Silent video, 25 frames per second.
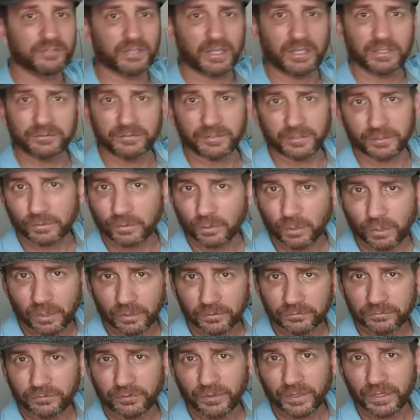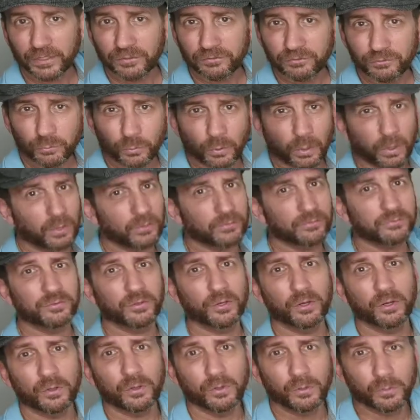Santa Claus, thanks you
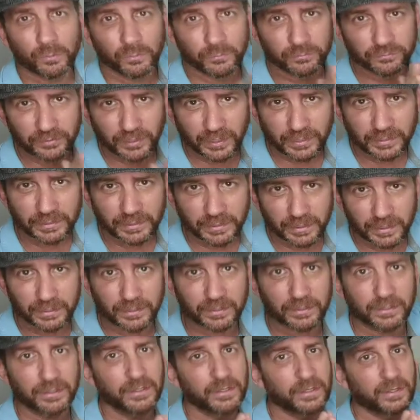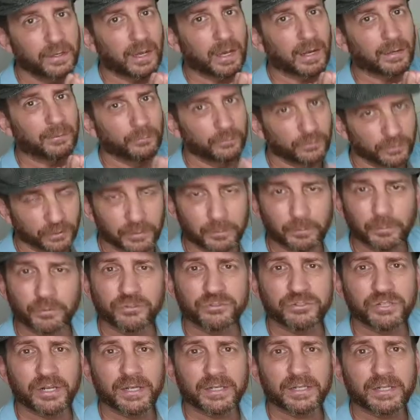also. St. Nick, I really
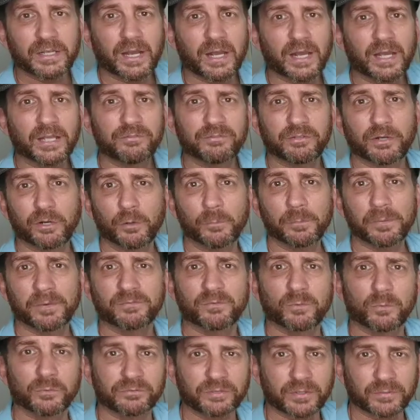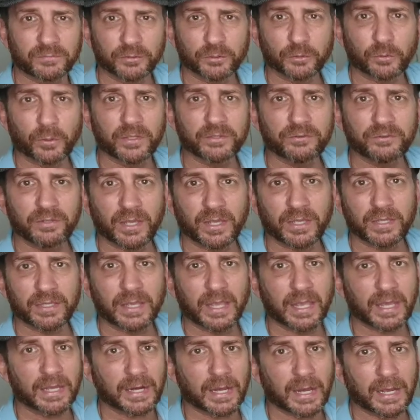appreciate it, guys, and I hope everyone's having a great
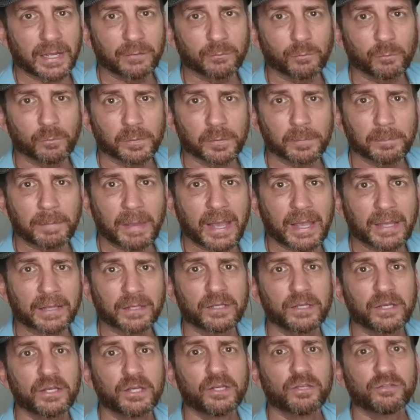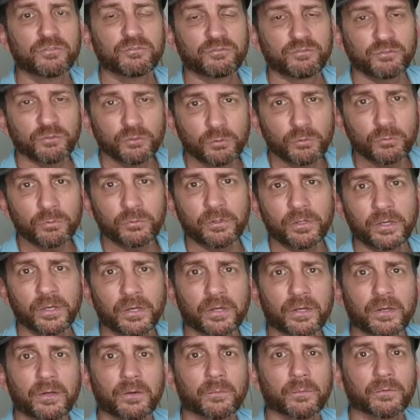day, and I will be back
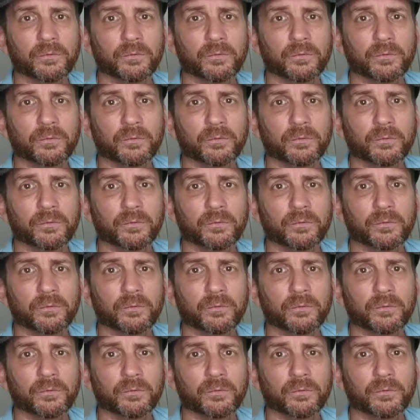soon